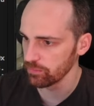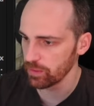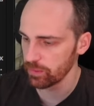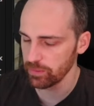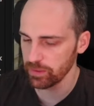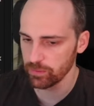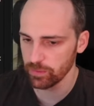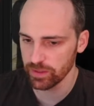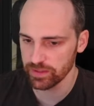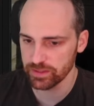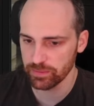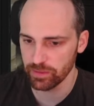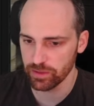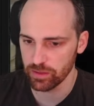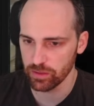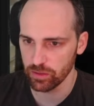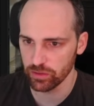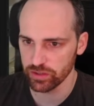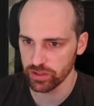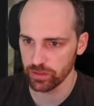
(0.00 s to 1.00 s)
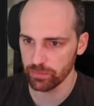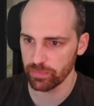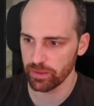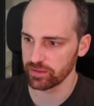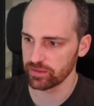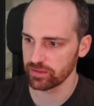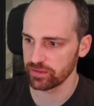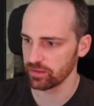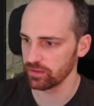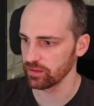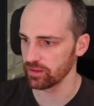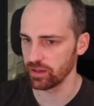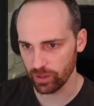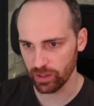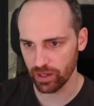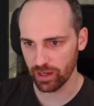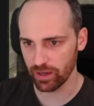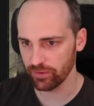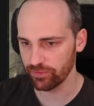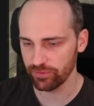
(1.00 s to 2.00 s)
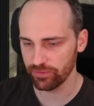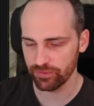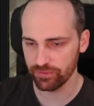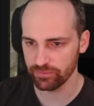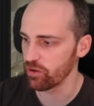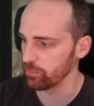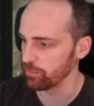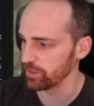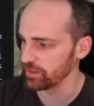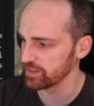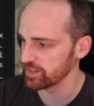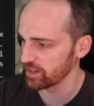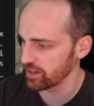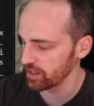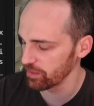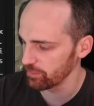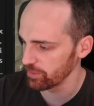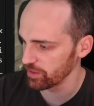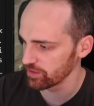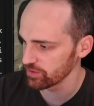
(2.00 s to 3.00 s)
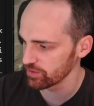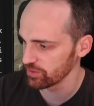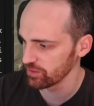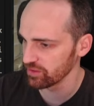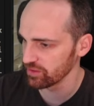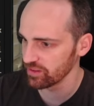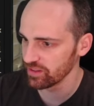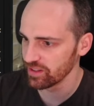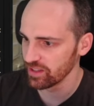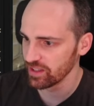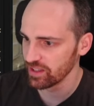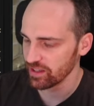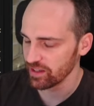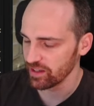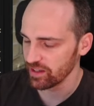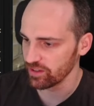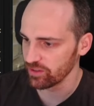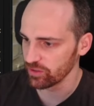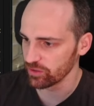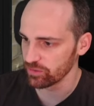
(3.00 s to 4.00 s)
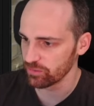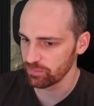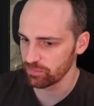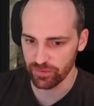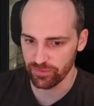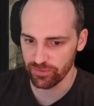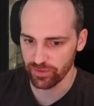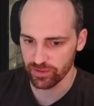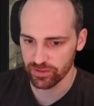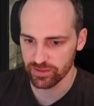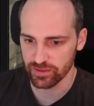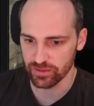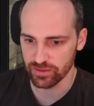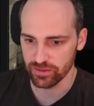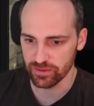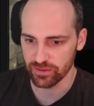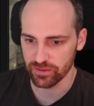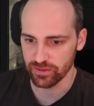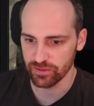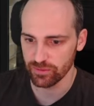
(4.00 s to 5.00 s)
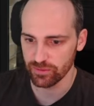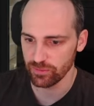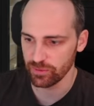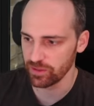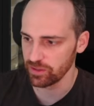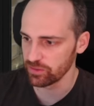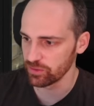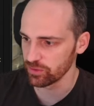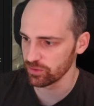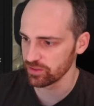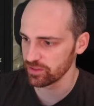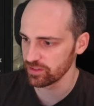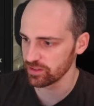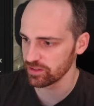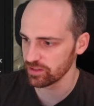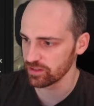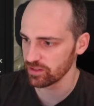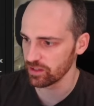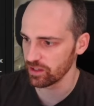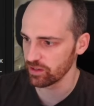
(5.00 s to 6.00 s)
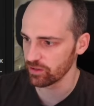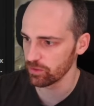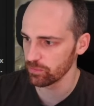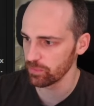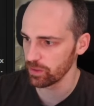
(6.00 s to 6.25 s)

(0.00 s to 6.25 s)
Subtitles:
Maybe it was even closer, but we have our pixel calibration not perfect, so we introduced this error